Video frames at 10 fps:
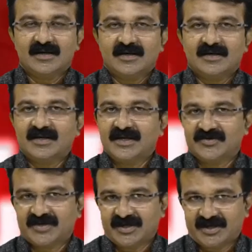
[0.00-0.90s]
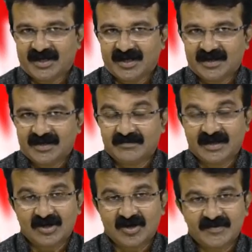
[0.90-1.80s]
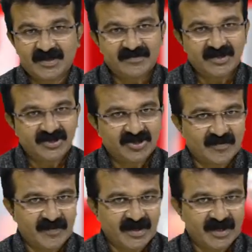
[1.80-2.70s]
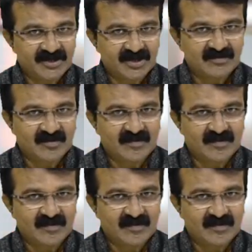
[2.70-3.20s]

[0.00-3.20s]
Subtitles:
Hello and welcome to INBCN News. You are watching this bulletin with me,